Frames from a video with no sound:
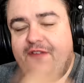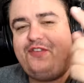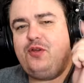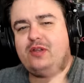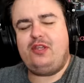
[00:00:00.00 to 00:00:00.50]

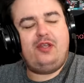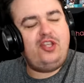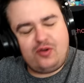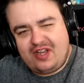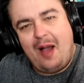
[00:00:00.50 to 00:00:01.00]
If
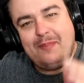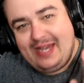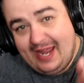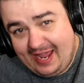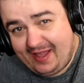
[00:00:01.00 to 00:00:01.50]
you come
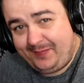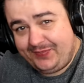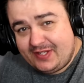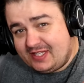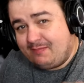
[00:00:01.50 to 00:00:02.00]
in here
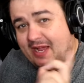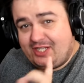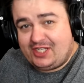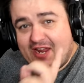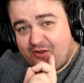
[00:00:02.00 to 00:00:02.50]
to my
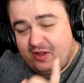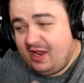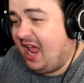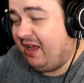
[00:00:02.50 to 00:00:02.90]
channel,